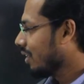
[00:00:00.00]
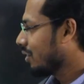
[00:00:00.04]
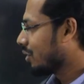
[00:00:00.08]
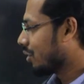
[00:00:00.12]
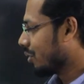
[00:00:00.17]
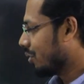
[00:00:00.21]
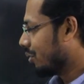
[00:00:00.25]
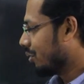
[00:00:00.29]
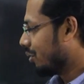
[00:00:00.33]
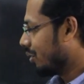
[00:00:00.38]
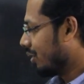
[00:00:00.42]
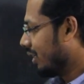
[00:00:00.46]

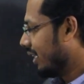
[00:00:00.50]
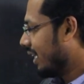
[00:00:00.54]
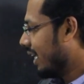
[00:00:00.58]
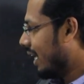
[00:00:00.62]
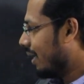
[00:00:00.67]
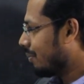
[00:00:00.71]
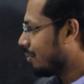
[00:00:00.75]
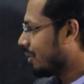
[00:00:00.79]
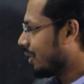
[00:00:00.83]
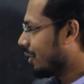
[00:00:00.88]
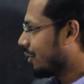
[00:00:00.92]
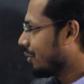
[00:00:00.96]
So in
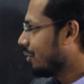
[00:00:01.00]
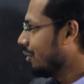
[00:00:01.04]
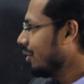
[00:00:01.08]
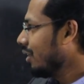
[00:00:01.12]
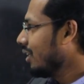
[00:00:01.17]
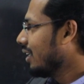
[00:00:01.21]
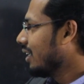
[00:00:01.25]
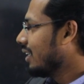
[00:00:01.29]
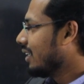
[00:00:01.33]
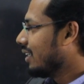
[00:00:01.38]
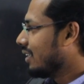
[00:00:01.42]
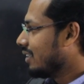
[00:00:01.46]

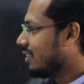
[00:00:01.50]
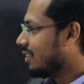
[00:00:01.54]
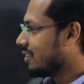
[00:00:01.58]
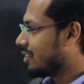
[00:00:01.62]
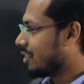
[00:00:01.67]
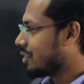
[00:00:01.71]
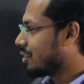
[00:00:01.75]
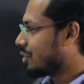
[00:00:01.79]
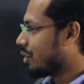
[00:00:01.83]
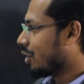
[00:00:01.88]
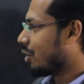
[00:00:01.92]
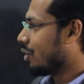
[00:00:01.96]
aptitude,
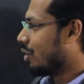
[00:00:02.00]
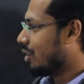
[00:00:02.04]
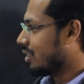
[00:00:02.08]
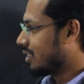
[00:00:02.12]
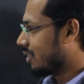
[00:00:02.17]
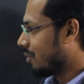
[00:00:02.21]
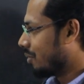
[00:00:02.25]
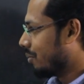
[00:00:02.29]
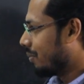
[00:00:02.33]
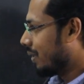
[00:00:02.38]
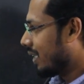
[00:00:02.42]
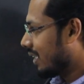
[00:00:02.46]
this is the
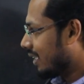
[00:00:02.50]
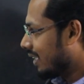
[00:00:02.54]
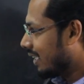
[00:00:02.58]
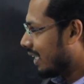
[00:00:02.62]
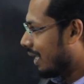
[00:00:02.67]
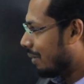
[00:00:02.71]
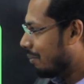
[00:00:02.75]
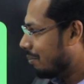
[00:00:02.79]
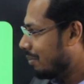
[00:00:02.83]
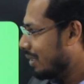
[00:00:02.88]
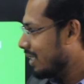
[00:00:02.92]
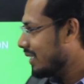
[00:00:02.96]
concept, but
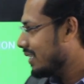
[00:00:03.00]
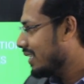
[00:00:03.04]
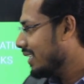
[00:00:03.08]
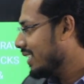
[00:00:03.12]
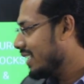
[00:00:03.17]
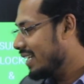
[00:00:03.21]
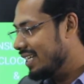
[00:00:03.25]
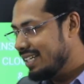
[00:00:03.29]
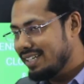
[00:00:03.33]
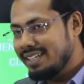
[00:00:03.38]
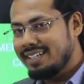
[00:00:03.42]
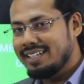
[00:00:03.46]
number
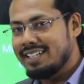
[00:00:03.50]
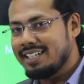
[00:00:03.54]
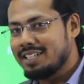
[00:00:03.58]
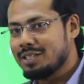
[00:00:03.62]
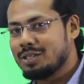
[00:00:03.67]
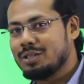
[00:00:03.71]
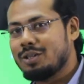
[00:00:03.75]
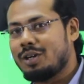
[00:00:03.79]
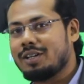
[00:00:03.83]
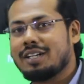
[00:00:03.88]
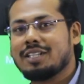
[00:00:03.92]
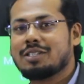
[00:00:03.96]
theory, it
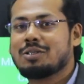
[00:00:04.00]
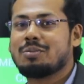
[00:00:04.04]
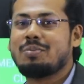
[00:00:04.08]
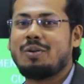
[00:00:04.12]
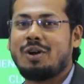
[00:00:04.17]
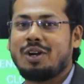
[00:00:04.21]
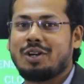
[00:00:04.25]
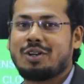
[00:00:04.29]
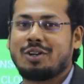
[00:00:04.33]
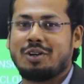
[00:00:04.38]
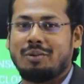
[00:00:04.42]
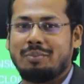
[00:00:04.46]
is not a
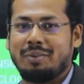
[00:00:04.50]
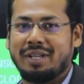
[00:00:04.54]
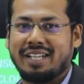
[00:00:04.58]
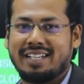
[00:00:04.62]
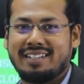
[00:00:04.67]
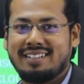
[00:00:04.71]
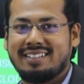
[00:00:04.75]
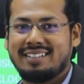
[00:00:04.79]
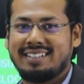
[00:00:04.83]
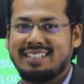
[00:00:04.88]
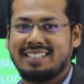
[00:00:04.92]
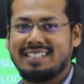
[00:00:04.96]
small
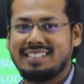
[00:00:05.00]
topic.